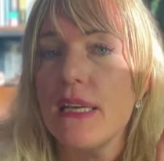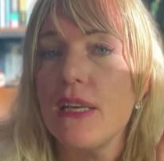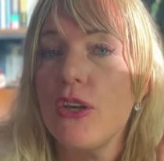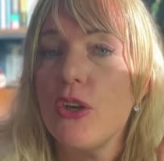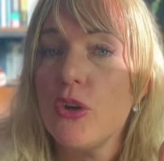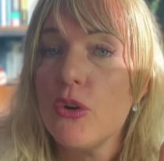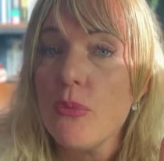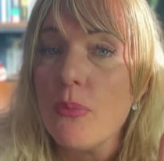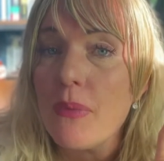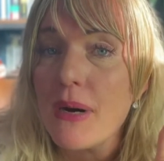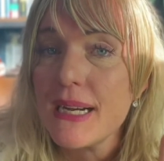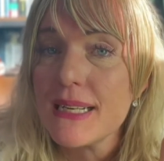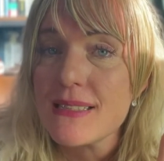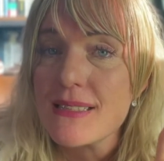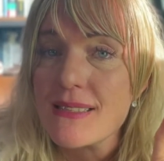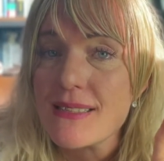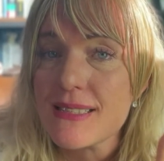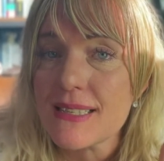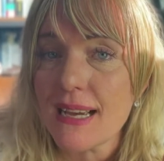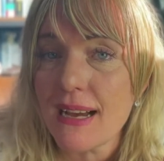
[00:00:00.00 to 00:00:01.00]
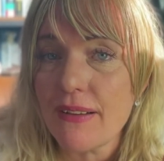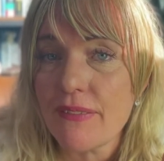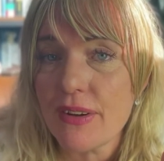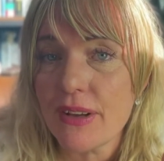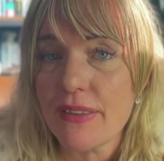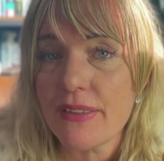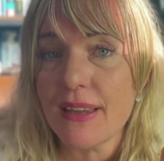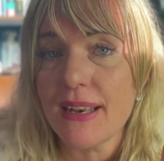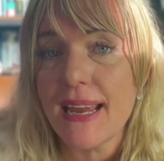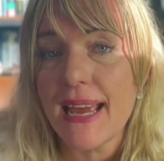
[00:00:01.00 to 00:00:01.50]
you might discover
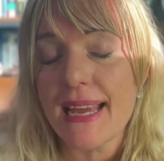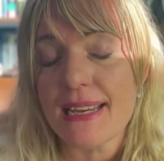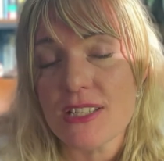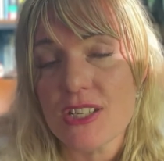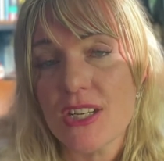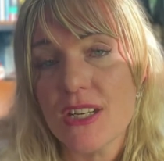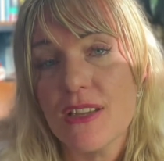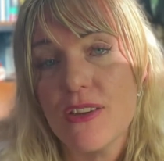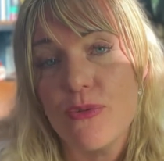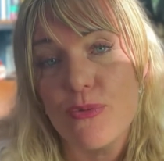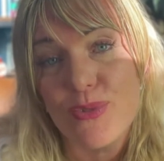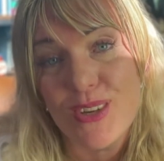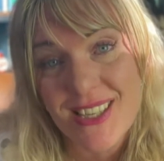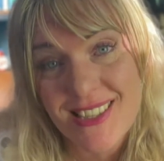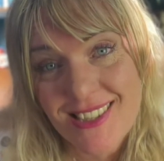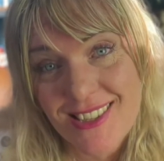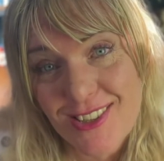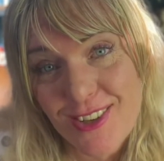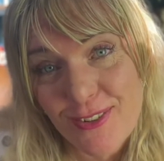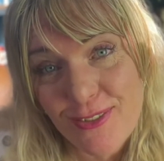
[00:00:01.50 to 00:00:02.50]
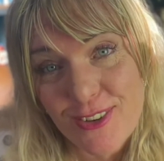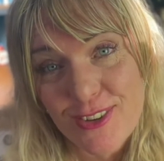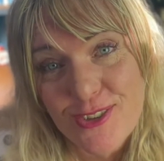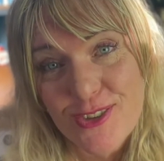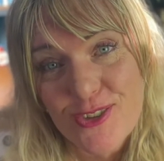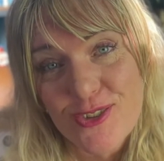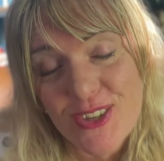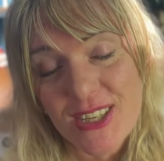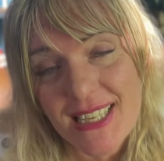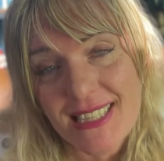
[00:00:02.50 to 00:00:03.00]
that actually the reason you feel
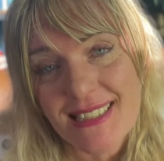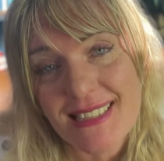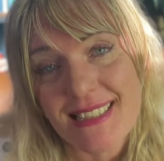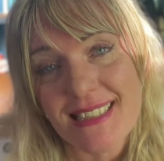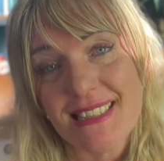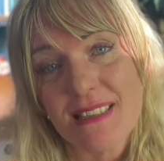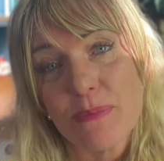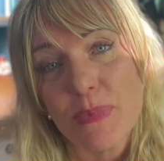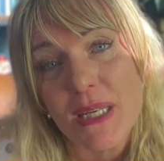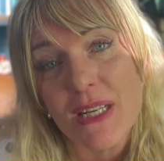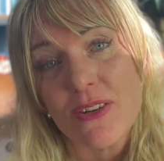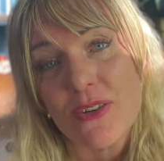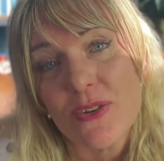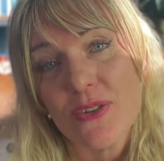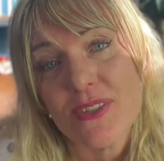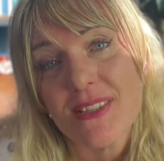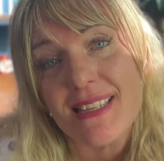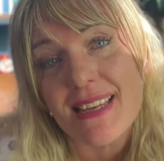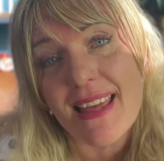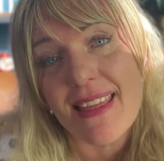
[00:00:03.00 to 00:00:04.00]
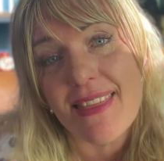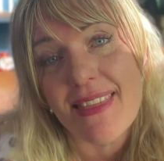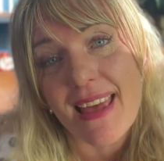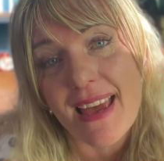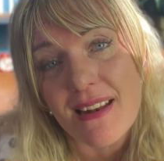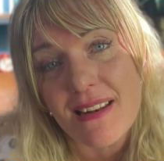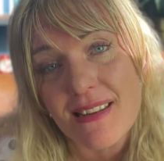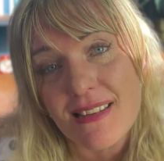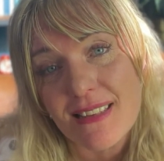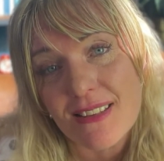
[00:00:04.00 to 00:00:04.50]
stressed is because
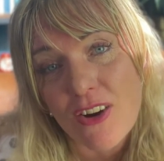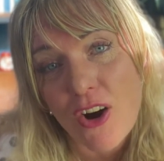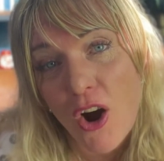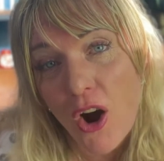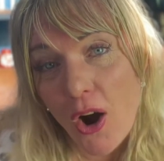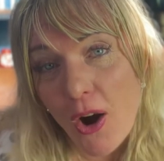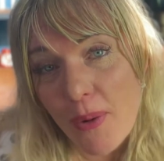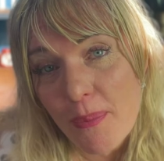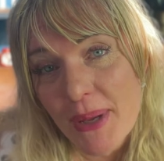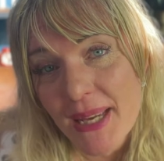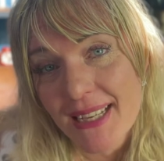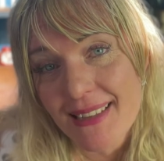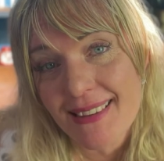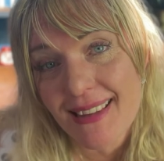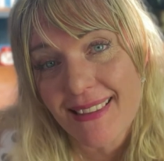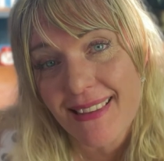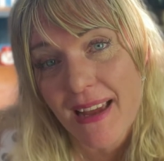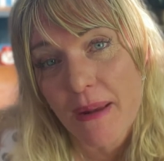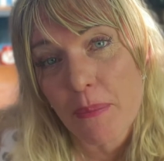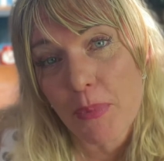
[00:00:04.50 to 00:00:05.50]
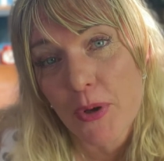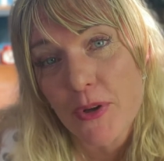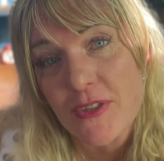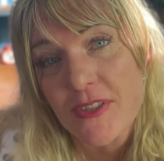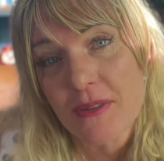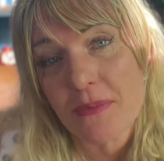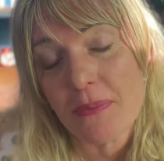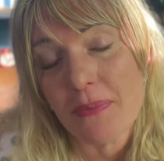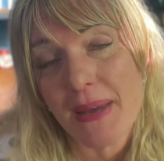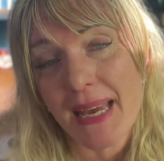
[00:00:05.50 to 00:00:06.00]
that comment that
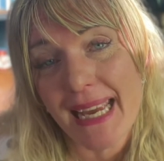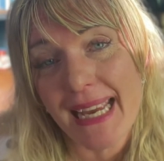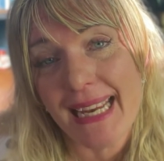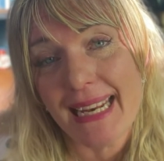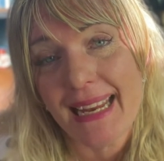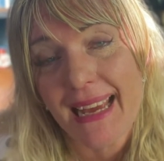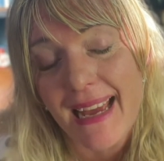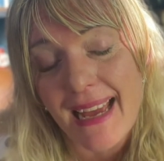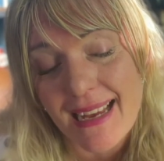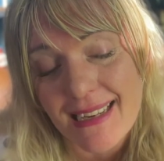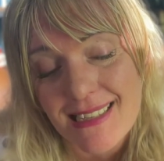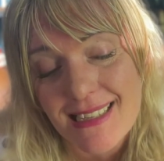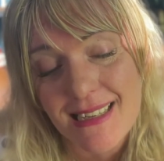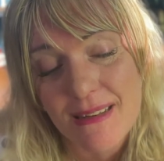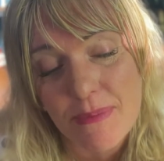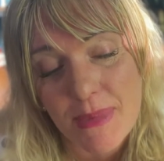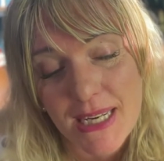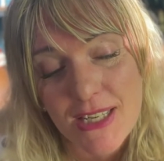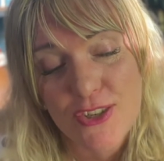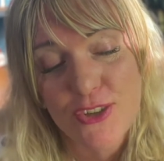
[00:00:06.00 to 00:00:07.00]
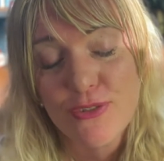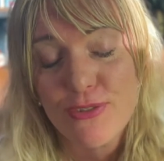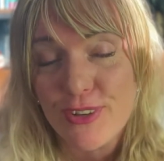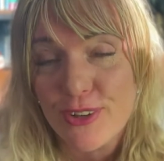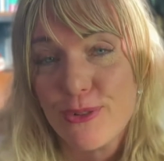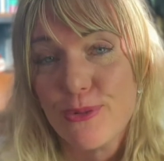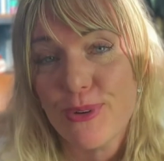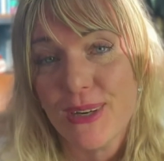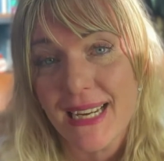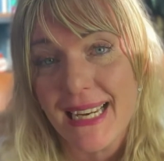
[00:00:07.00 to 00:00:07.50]
person made actually made you
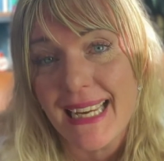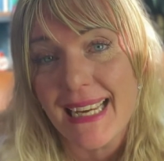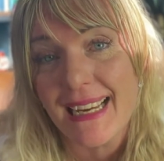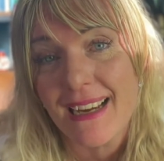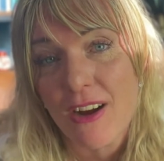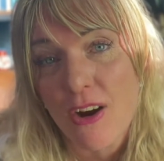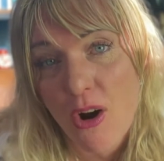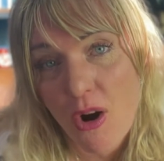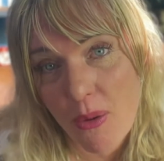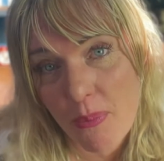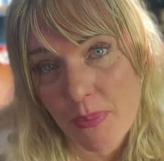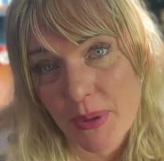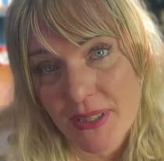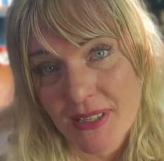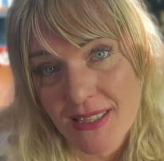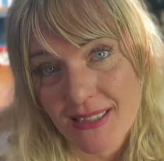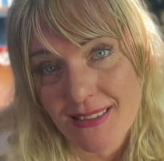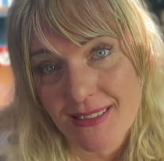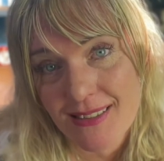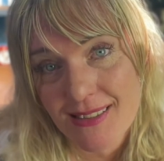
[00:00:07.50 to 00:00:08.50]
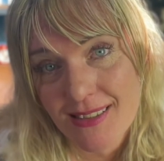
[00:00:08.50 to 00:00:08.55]
feel really incompetent.